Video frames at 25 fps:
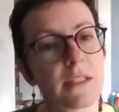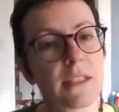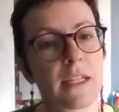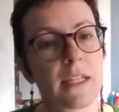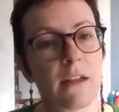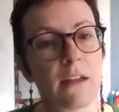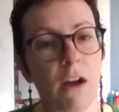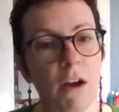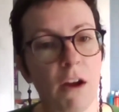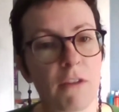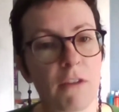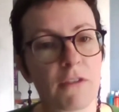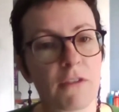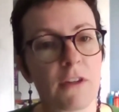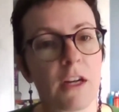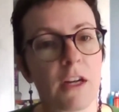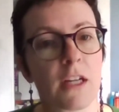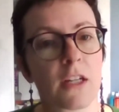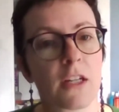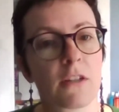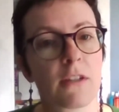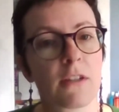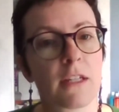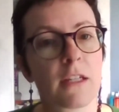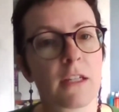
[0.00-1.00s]
can offer a
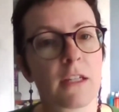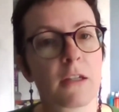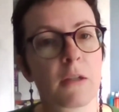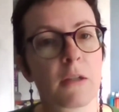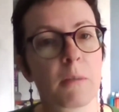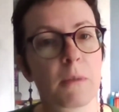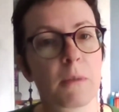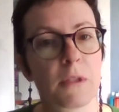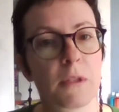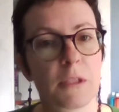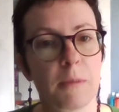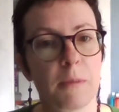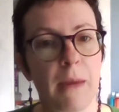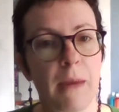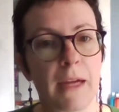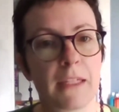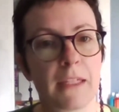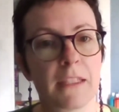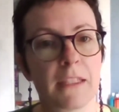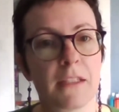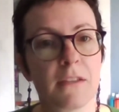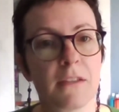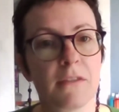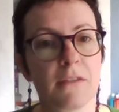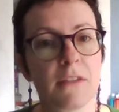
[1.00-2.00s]
critical
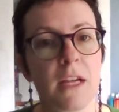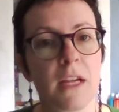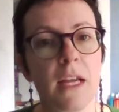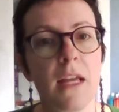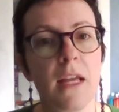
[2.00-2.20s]
perspective